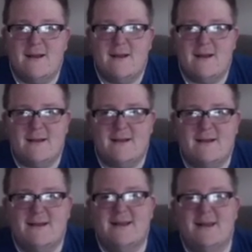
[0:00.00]

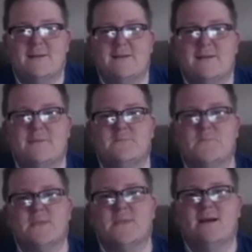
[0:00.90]

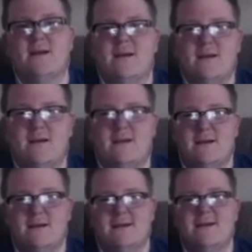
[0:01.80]

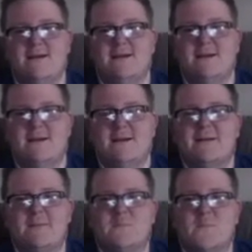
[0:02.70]

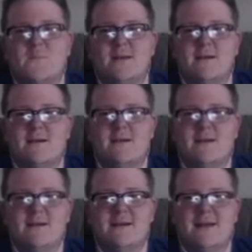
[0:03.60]

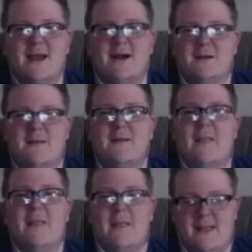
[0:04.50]

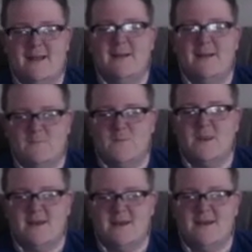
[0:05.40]

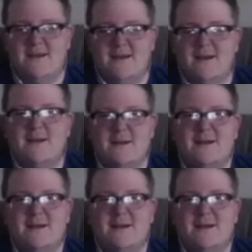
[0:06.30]
(not speaking)